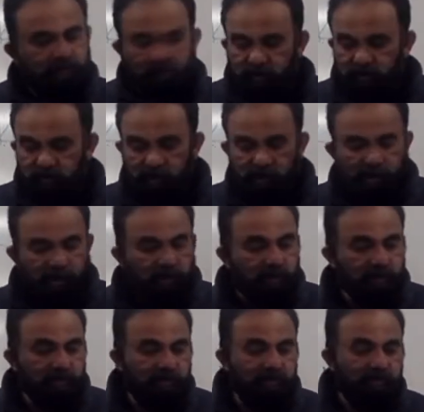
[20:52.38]
Now,
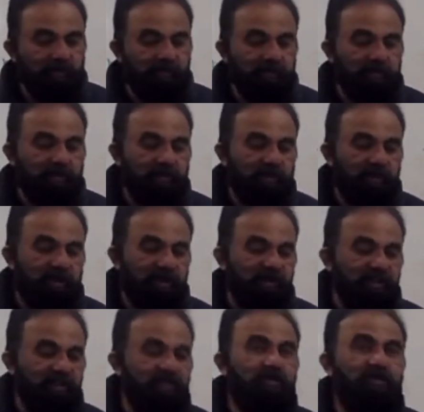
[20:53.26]
I
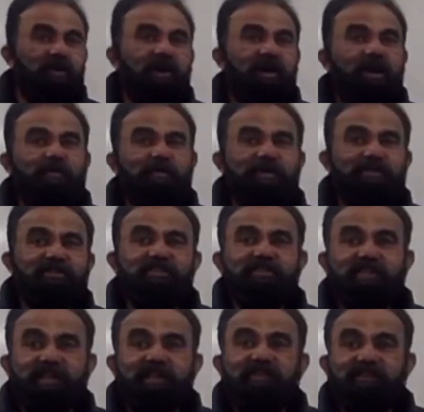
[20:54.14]
need to know how much it
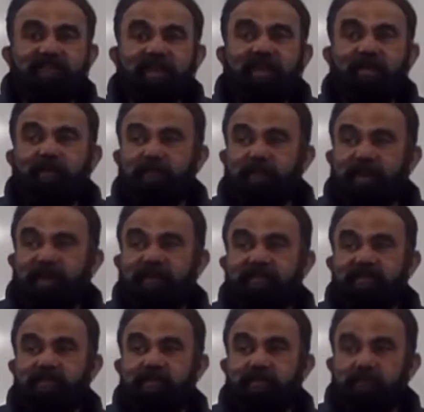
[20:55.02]
can take
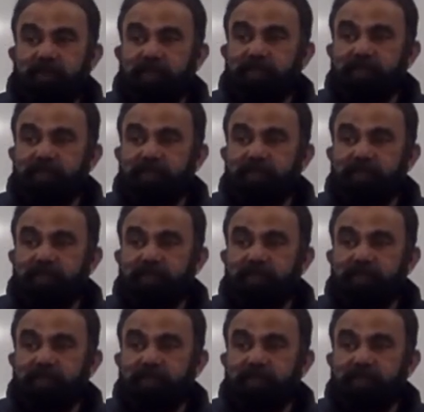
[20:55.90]
maximum,